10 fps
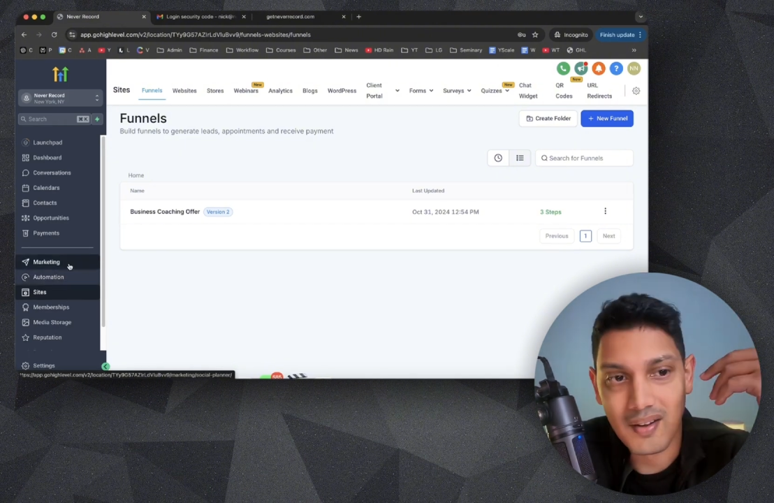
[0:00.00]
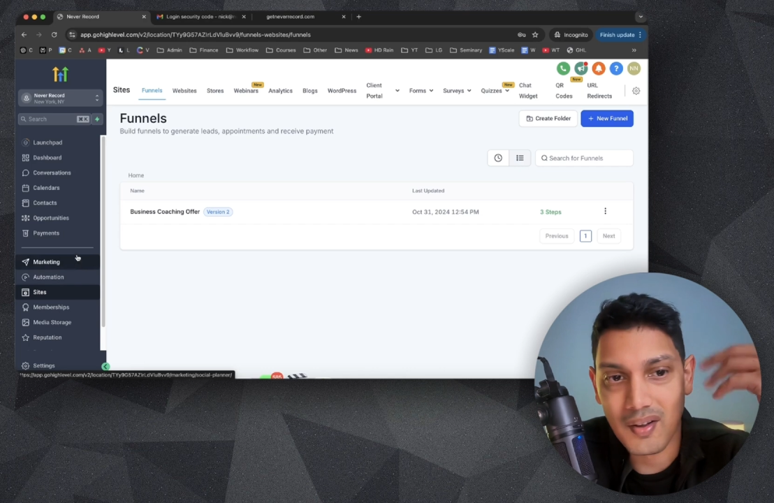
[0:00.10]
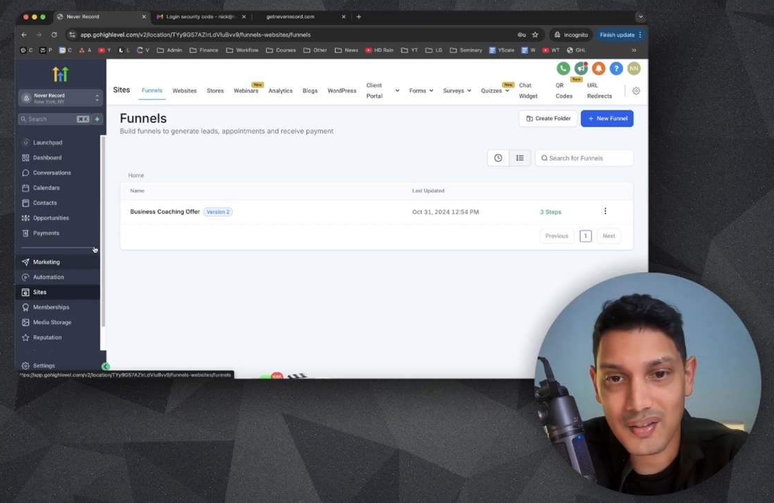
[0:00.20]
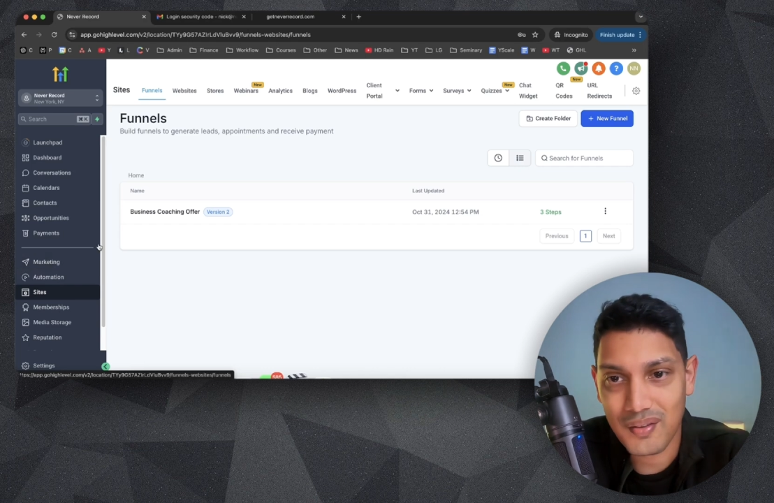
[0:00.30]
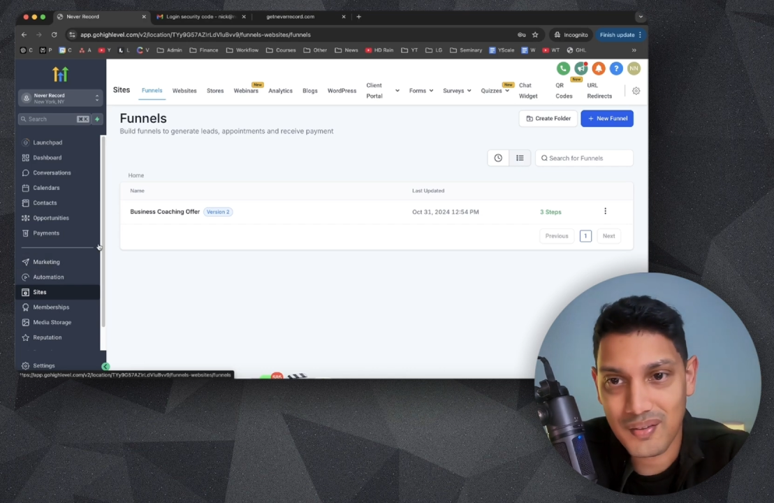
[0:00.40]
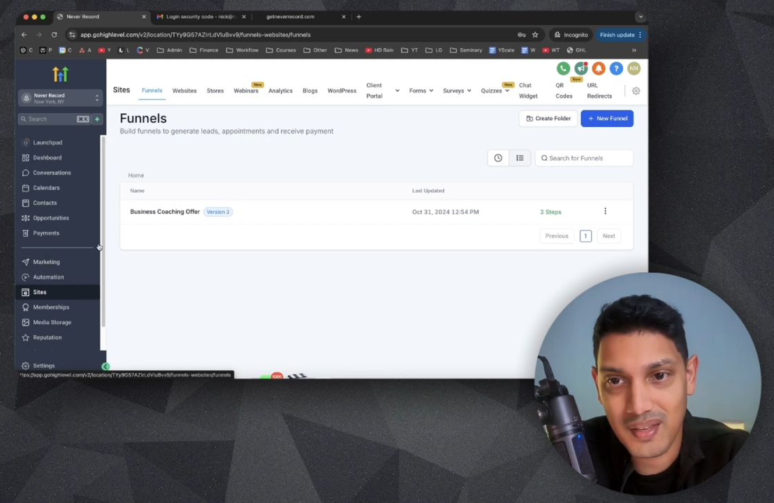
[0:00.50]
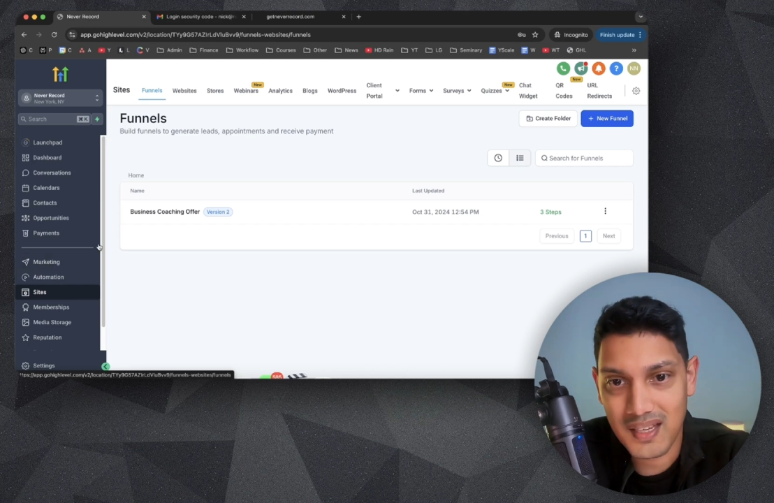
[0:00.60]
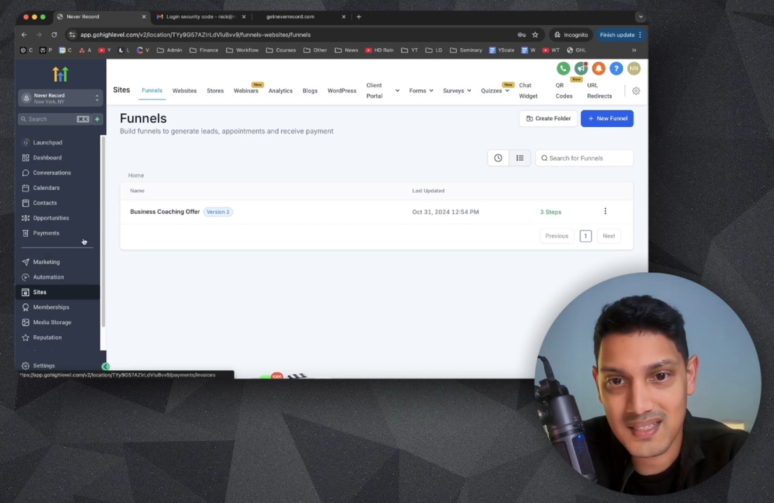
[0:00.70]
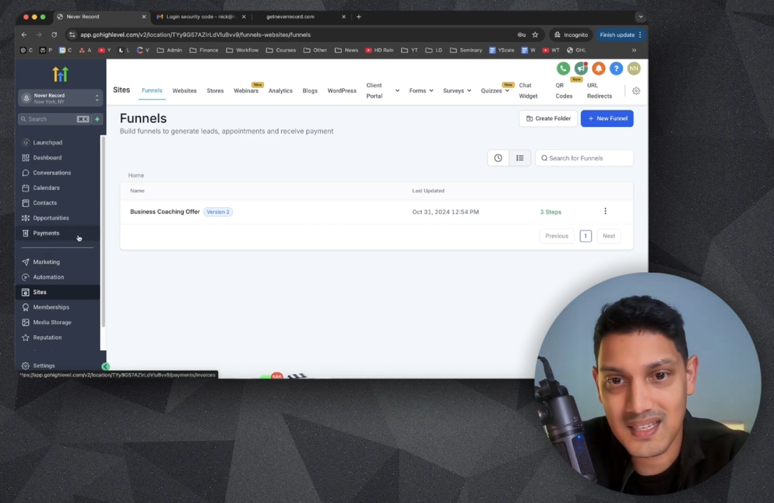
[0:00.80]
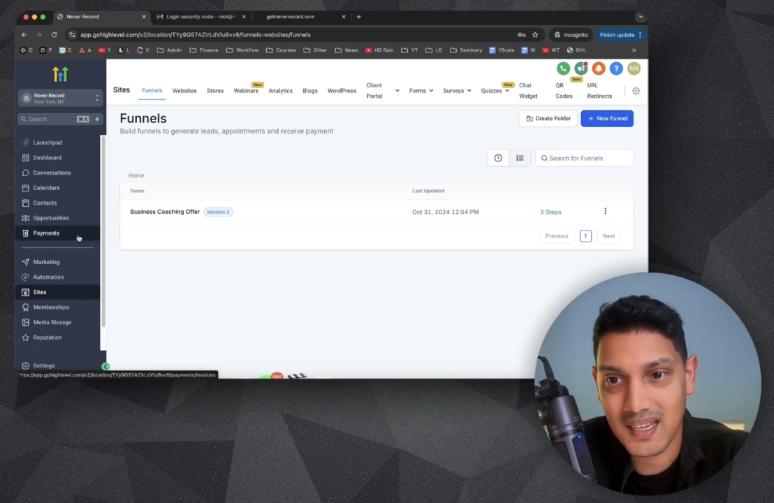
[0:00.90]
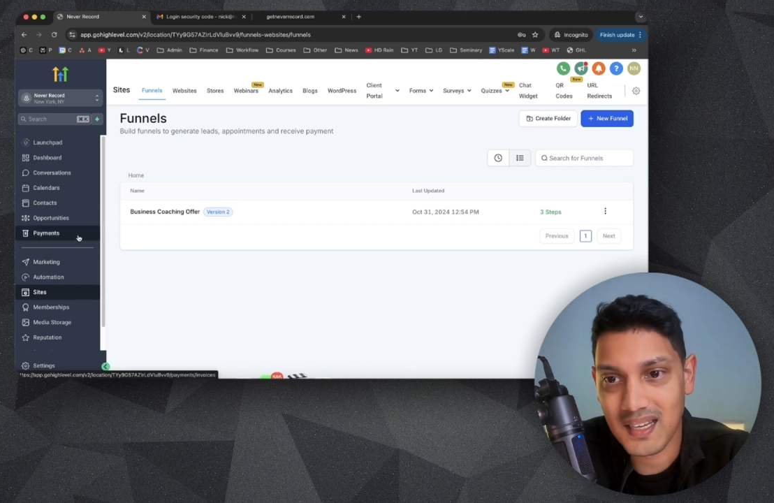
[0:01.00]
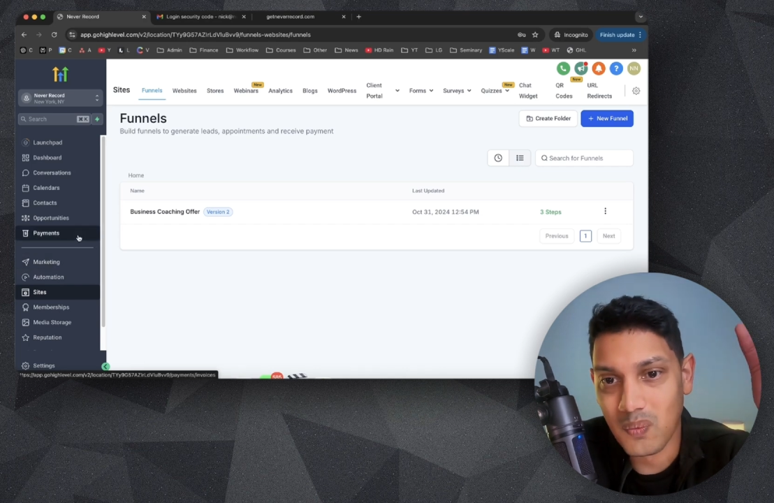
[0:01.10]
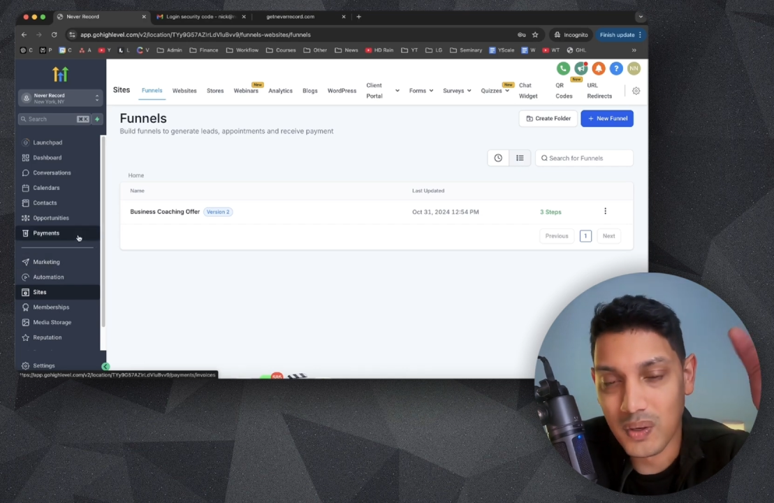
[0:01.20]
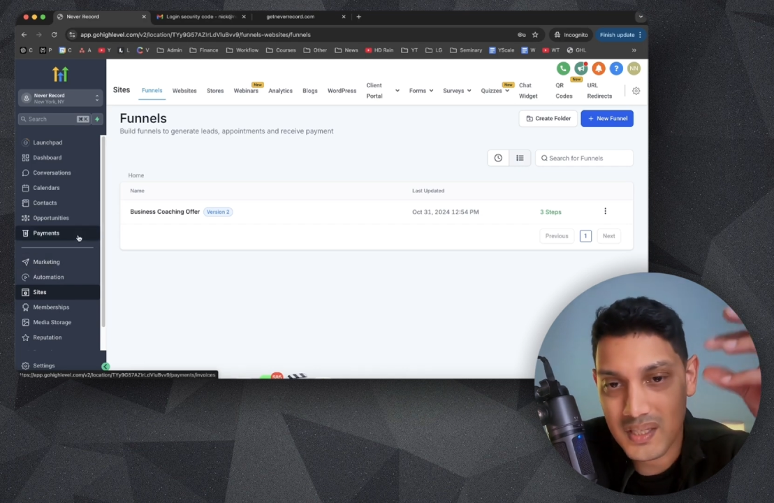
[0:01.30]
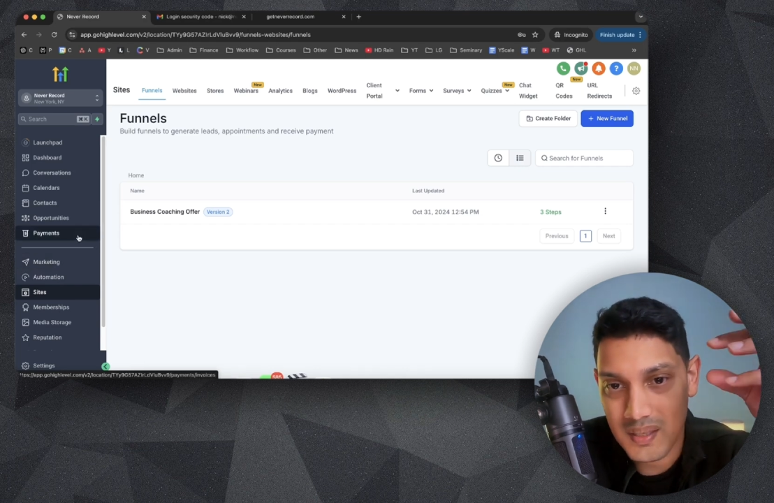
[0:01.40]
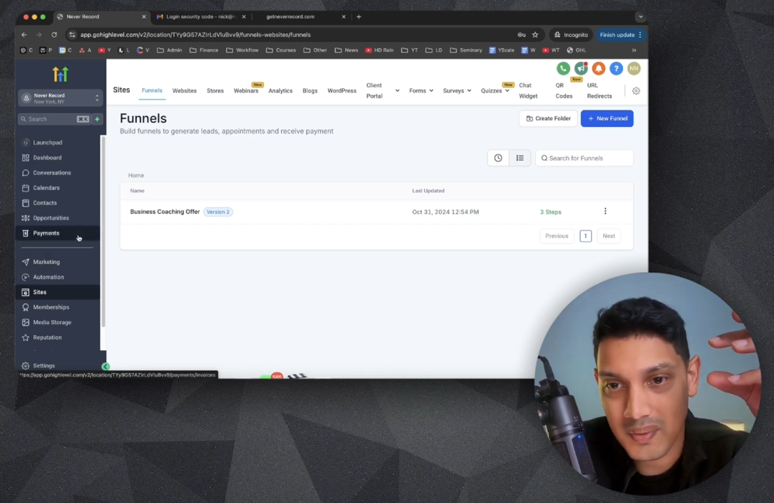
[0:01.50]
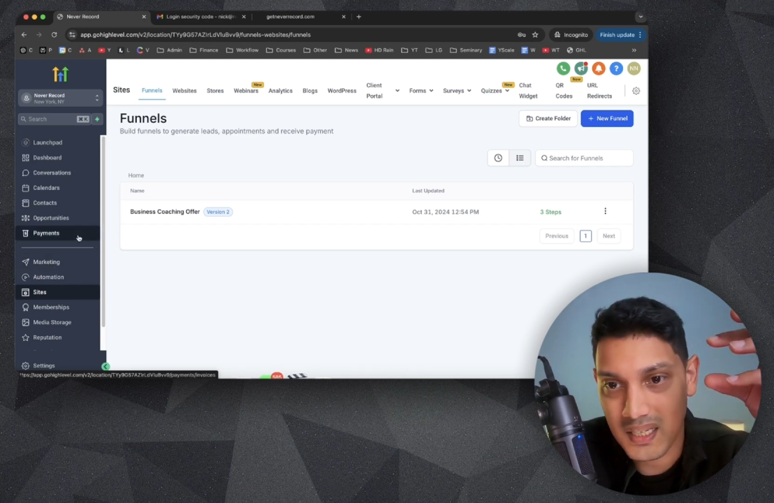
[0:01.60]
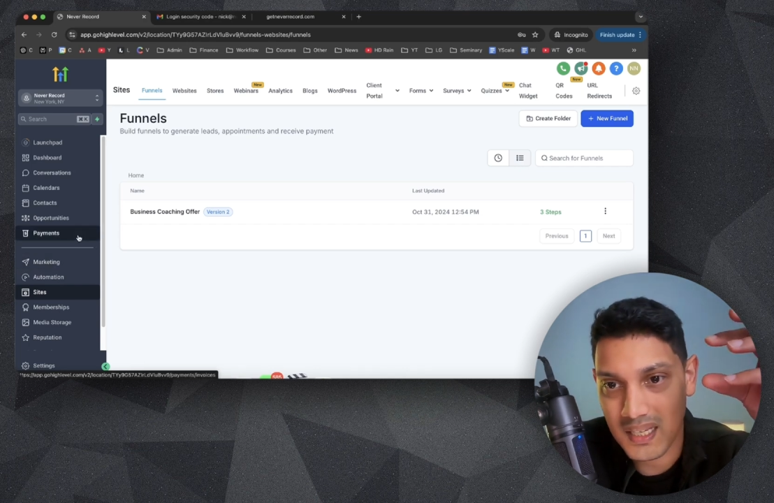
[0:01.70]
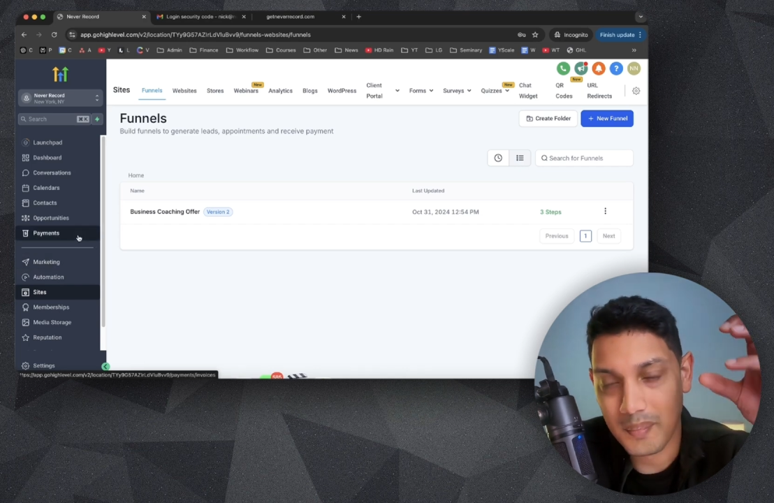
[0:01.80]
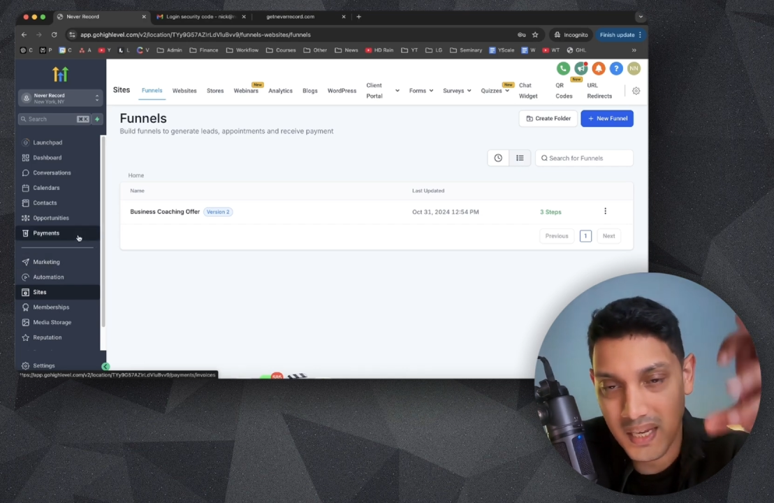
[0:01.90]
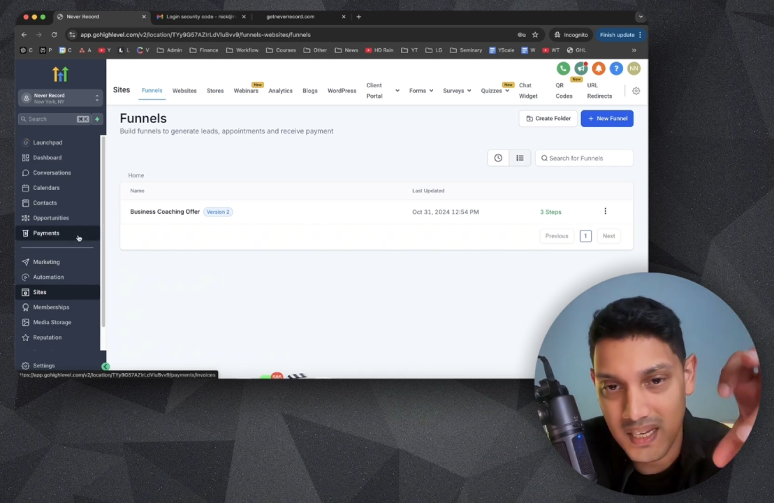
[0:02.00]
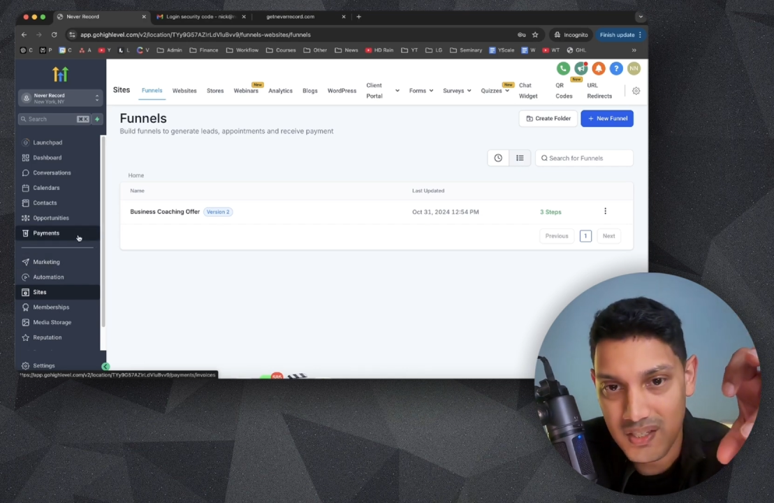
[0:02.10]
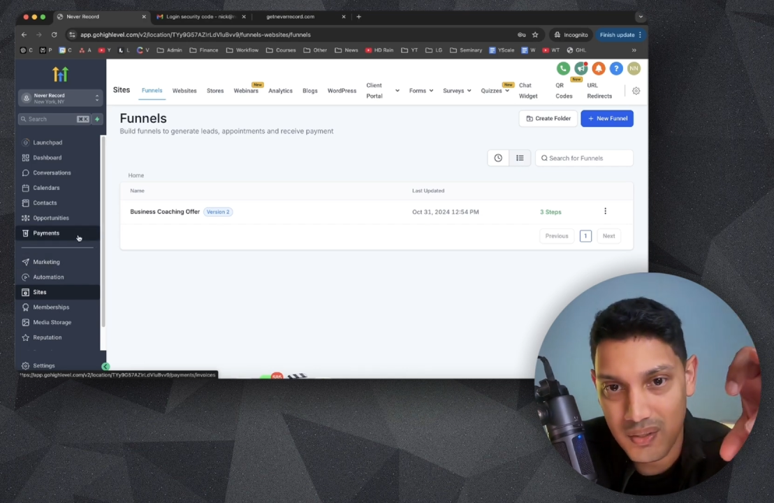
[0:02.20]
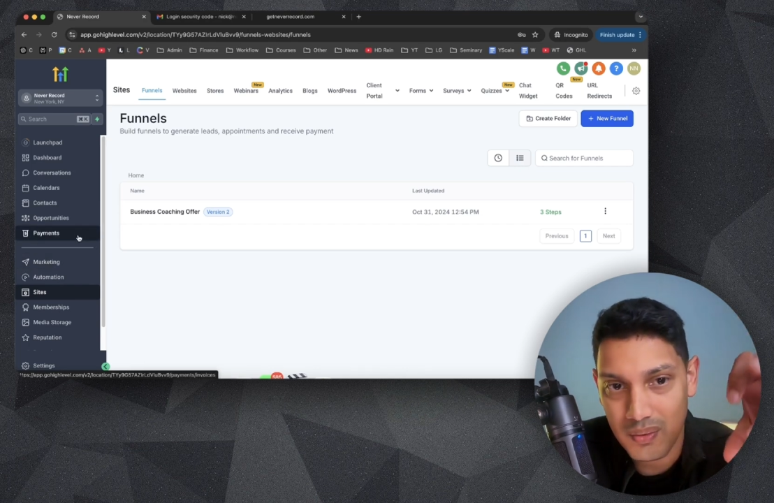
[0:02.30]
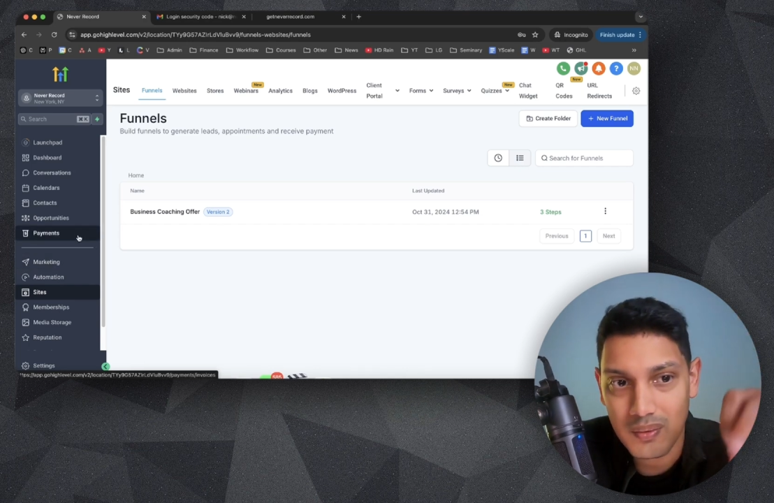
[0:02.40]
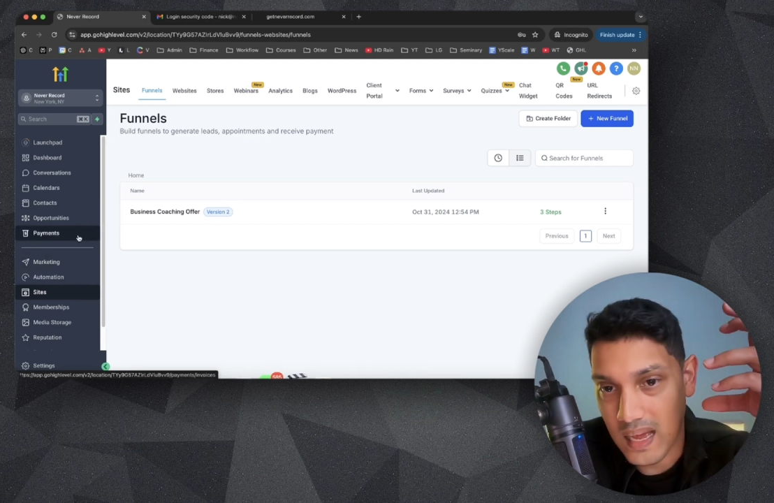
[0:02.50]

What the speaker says: All the other things, like once somebody pays you,